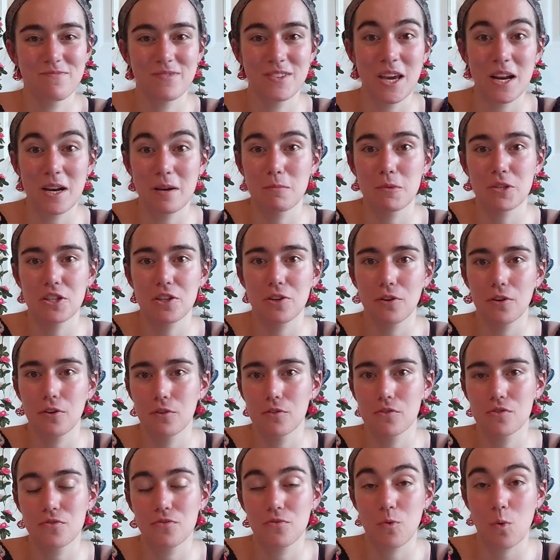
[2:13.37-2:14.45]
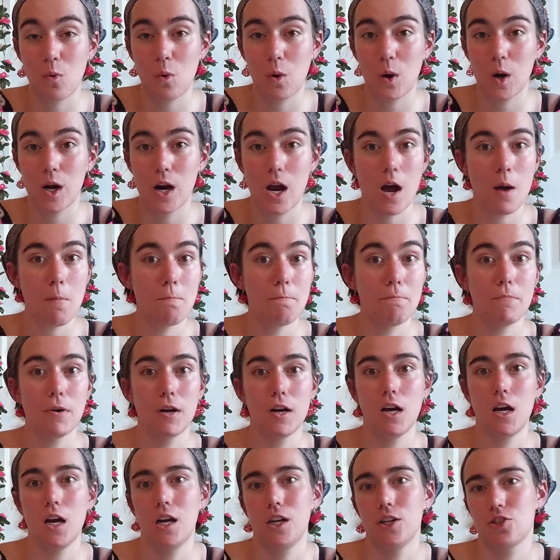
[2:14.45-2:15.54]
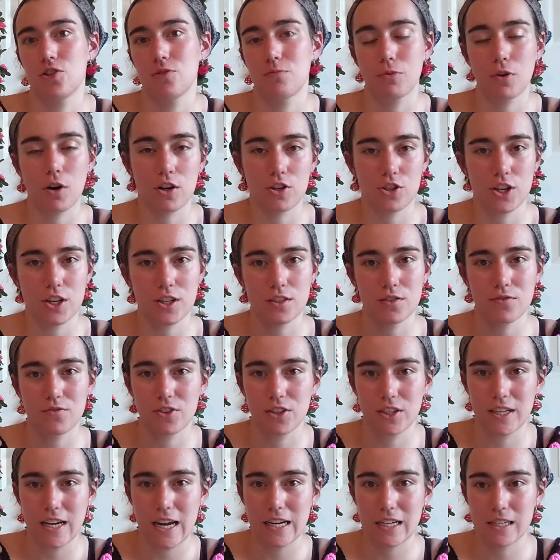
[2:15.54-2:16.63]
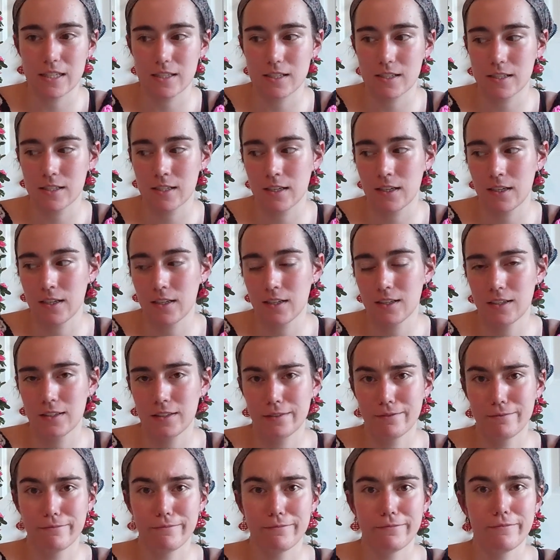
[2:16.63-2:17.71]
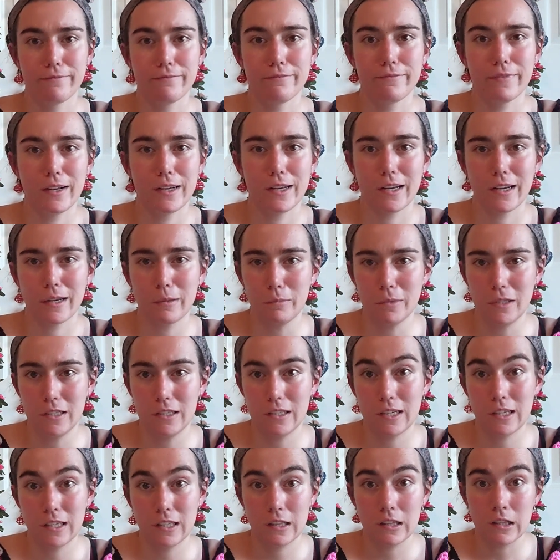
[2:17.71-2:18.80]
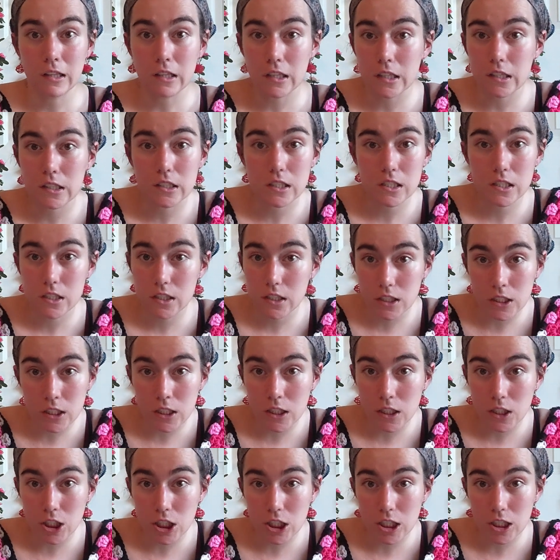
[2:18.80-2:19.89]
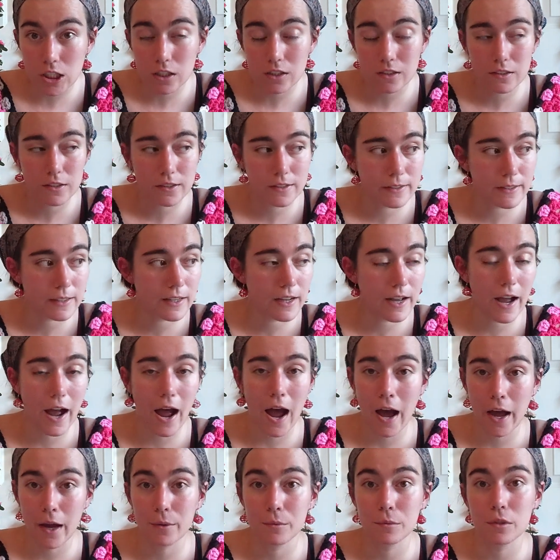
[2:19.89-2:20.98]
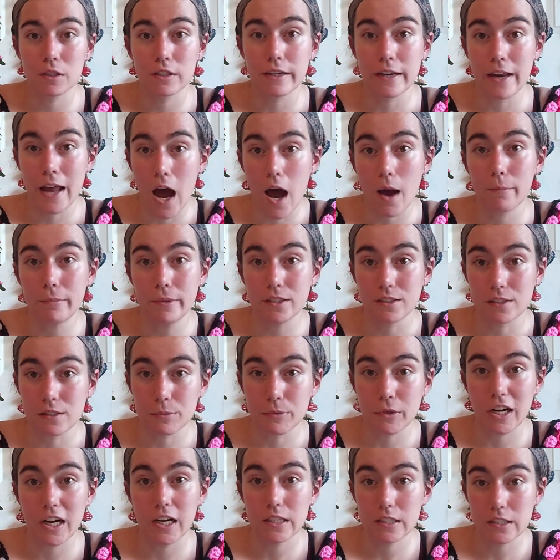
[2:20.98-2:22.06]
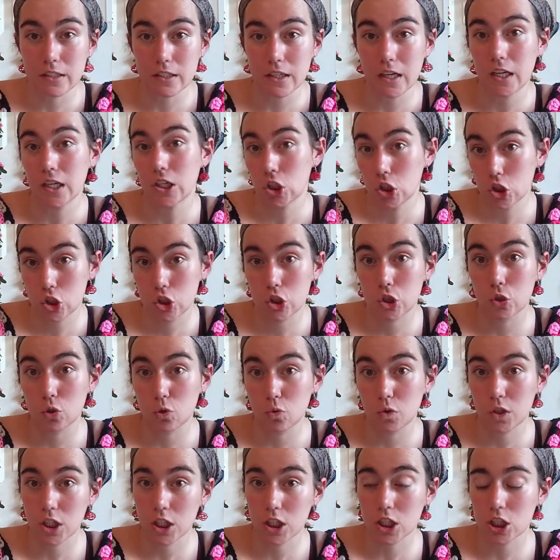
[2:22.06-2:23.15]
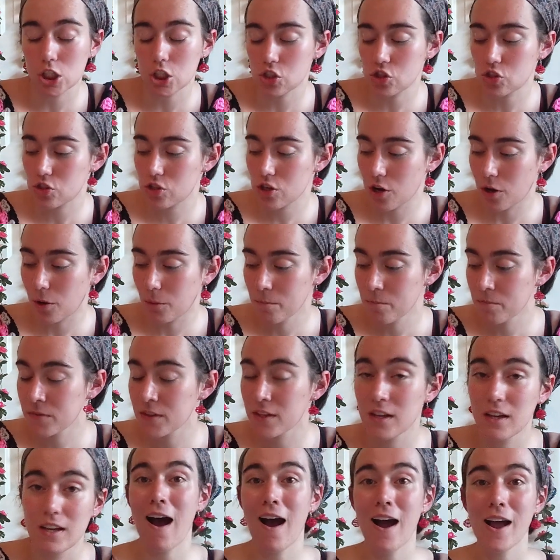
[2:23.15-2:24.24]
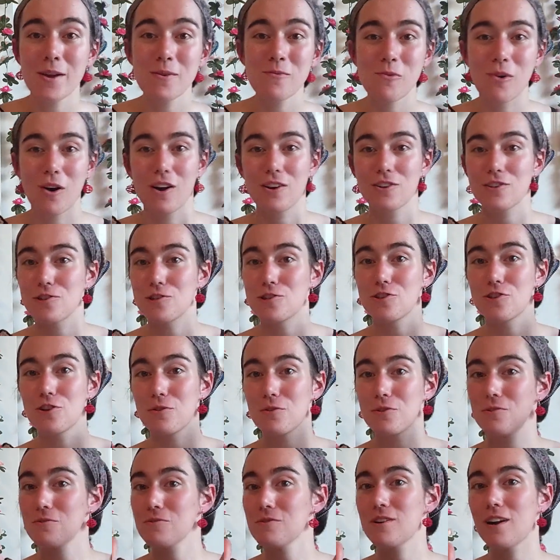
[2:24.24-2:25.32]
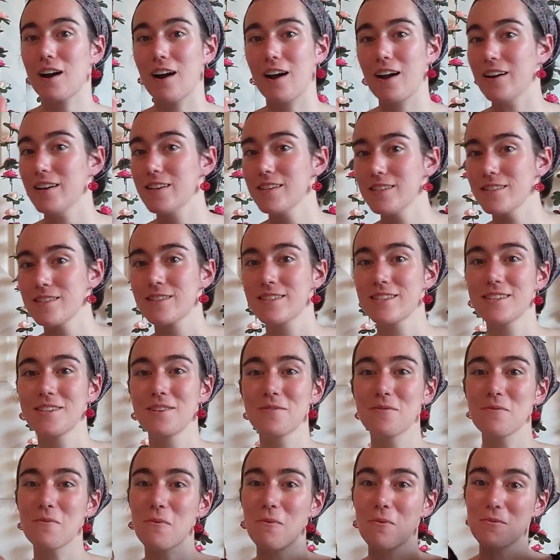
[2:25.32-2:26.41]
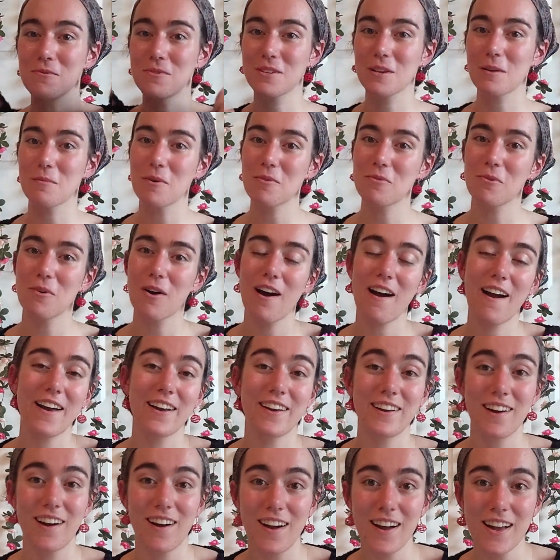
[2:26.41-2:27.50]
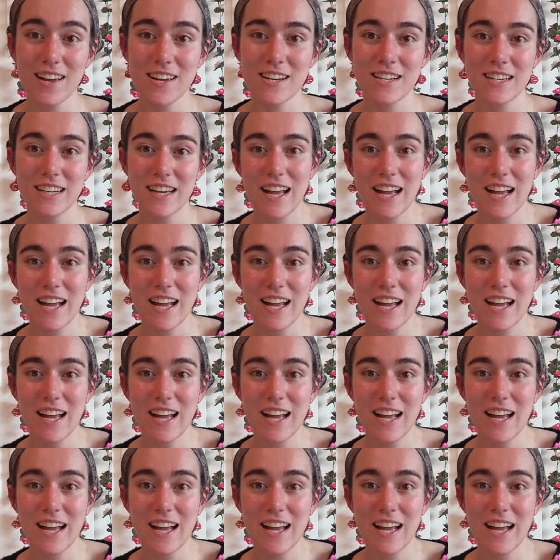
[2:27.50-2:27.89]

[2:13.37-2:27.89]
getting materials for a bunch of projects for the next, at least a year. I would not be surprised, like 2 years. So I want to show you guys some of what I got